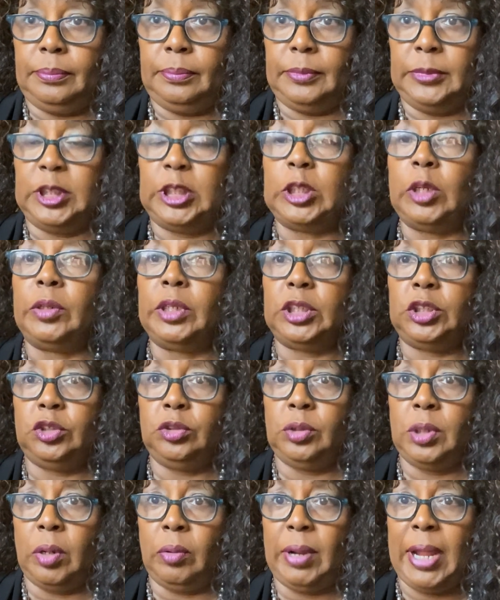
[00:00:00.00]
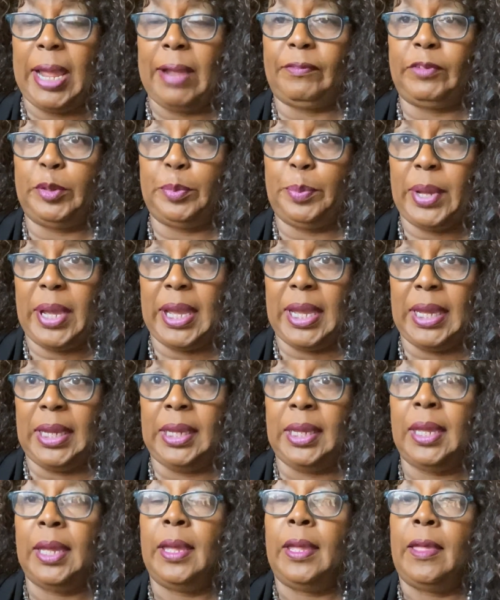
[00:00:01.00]
so that you don't have to pay
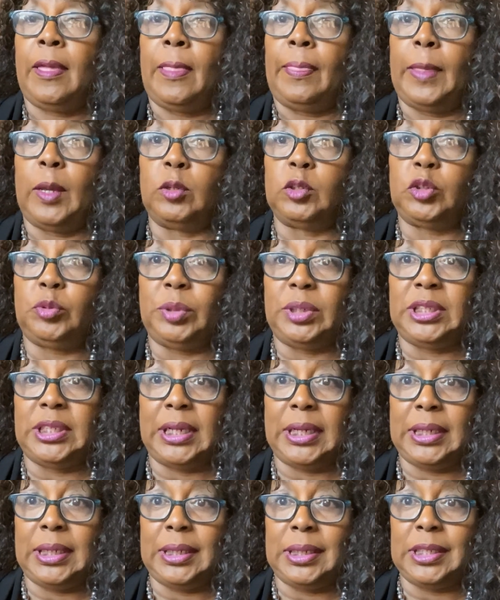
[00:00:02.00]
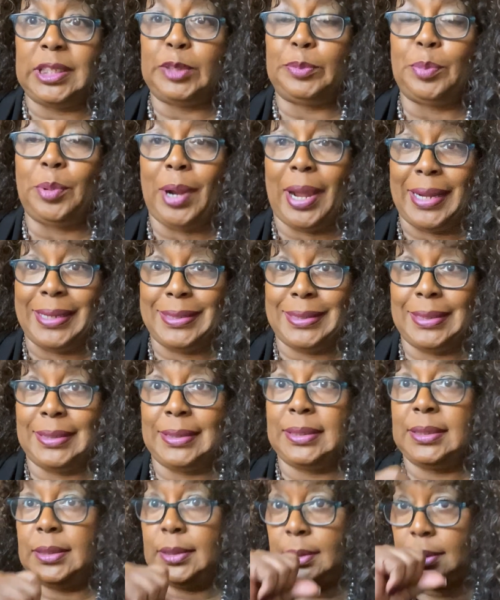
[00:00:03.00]
those ridiculous
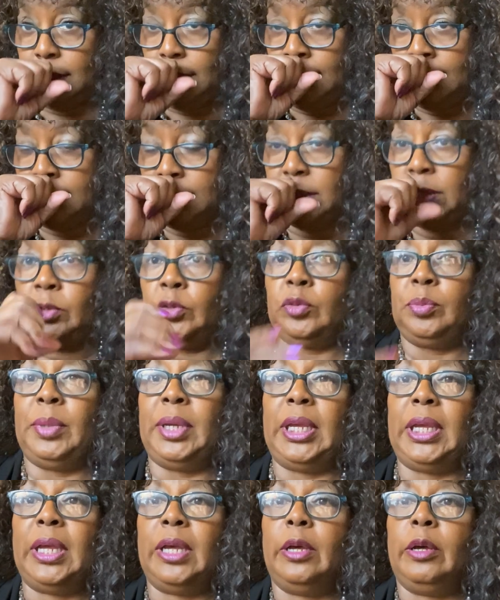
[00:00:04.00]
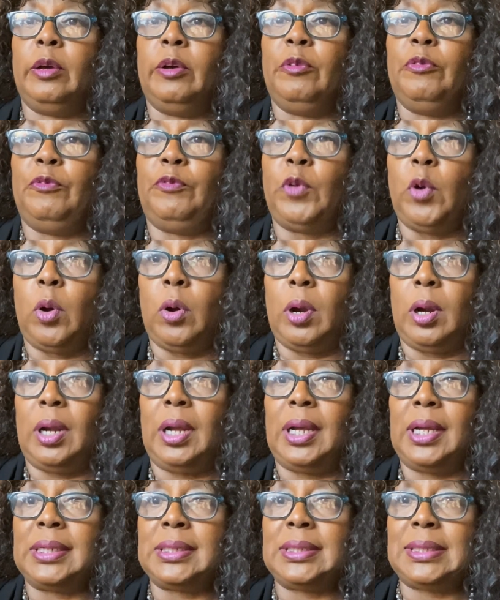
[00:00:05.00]
prices, for
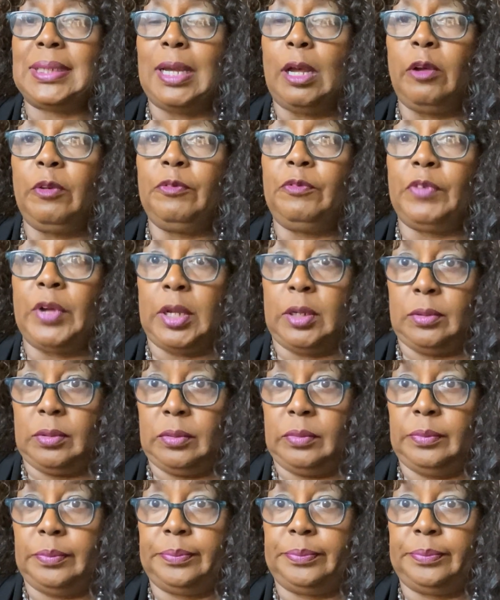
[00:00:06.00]
a cell phone?